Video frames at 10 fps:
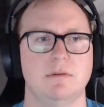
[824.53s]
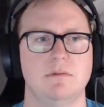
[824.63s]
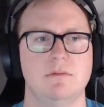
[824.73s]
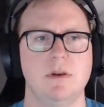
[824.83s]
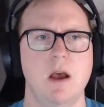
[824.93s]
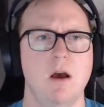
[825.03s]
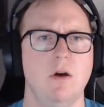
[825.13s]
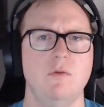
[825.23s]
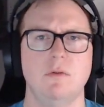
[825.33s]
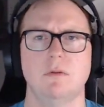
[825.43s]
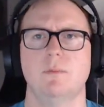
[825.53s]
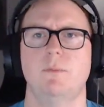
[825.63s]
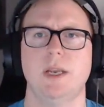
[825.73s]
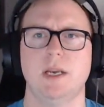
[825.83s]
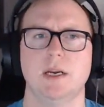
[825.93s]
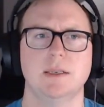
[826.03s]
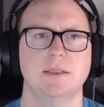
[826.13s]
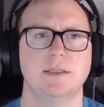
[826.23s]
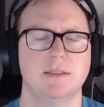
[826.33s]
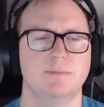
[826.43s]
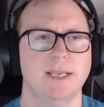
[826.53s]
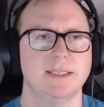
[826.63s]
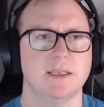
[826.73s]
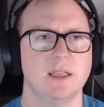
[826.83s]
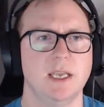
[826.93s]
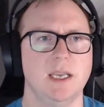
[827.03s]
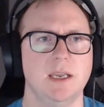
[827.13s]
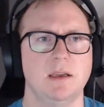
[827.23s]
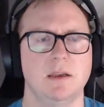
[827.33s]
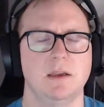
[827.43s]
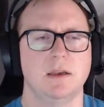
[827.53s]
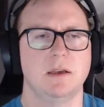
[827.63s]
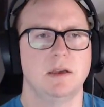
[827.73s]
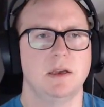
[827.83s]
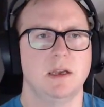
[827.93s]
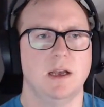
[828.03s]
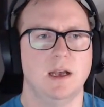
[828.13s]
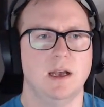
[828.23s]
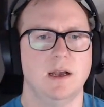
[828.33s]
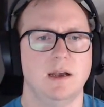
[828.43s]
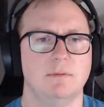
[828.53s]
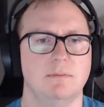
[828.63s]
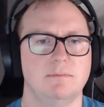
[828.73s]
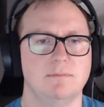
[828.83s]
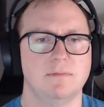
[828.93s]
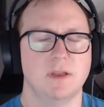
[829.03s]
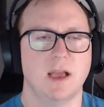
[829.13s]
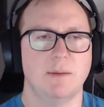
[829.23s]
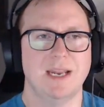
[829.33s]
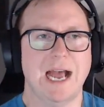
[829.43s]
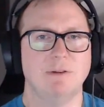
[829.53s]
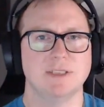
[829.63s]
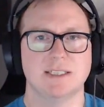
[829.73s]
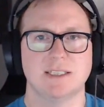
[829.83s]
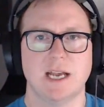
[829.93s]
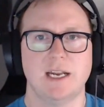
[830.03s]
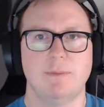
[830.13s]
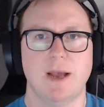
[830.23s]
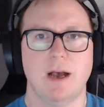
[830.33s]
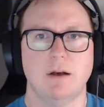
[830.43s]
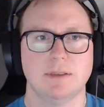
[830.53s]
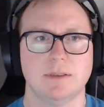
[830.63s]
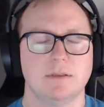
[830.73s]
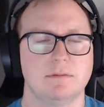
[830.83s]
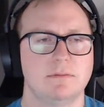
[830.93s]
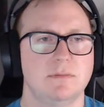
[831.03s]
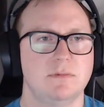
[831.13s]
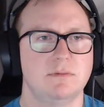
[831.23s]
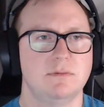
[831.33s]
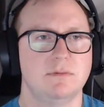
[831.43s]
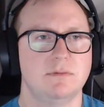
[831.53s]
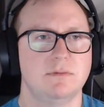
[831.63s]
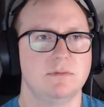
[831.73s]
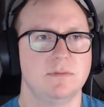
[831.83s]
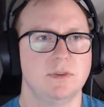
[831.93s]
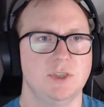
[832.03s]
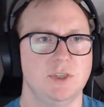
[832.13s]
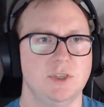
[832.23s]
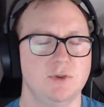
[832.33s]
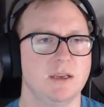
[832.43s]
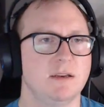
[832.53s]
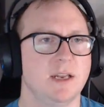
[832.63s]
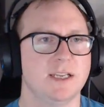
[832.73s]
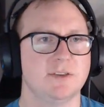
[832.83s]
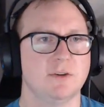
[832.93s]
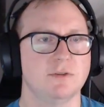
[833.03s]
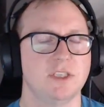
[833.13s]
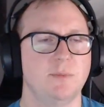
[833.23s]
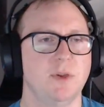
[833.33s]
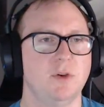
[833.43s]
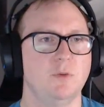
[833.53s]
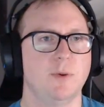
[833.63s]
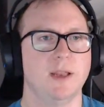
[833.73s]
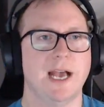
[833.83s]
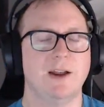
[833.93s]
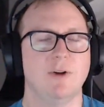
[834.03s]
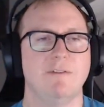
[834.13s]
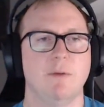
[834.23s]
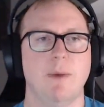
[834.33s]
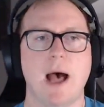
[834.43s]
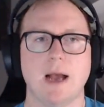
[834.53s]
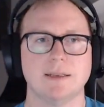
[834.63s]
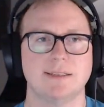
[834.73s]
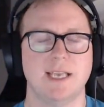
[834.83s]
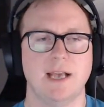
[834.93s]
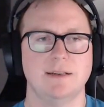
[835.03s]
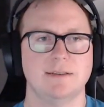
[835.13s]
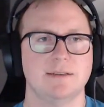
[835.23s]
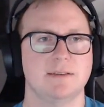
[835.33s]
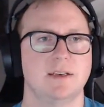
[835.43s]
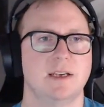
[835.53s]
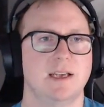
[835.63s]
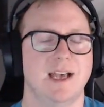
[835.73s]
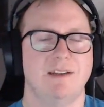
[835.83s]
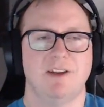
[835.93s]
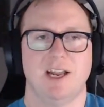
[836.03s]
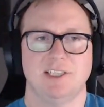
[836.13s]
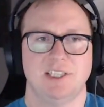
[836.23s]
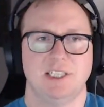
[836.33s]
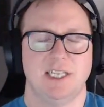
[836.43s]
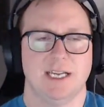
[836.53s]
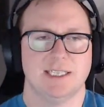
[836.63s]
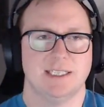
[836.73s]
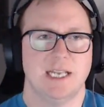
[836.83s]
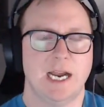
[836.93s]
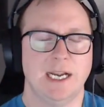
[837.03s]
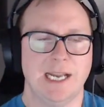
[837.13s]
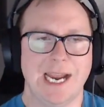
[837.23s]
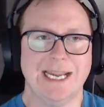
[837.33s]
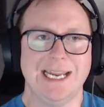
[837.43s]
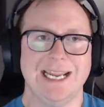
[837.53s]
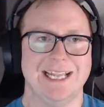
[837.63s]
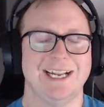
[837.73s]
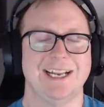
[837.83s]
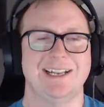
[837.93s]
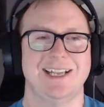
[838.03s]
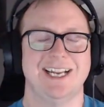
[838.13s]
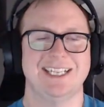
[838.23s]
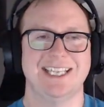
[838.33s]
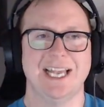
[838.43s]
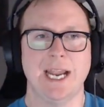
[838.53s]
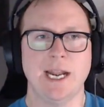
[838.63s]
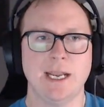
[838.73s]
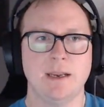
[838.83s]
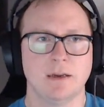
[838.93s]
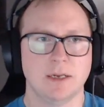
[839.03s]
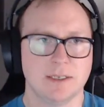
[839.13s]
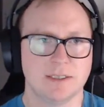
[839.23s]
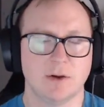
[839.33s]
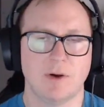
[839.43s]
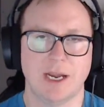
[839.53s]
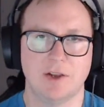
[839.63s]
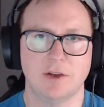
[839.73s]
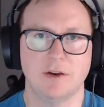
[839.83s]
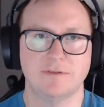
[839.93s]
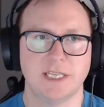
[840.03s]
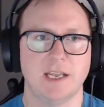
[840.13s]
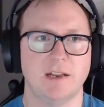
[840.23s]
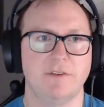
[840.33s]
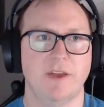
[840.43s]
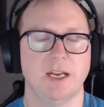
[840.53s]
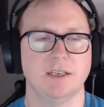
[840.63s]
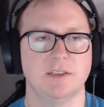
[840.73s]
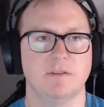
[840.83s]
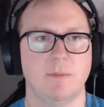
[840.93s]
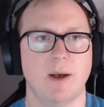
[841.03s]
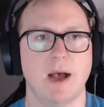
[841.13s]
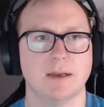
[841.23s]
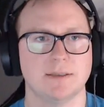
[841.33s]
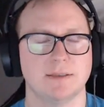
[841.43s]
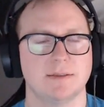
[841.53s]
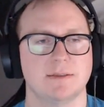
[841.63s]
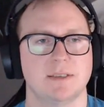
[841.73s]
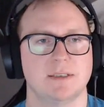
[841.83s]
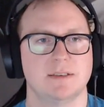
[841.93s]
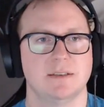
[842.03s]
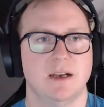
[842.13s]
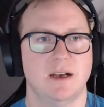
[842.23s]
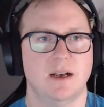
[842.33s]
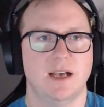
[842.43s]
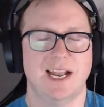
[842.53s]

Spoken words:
no, because basically, I mean, I was excited about using an external GPU, but I don't have a box yet. I've got a GTX 980 and a 1080. So I could have taken advantage of a box, and I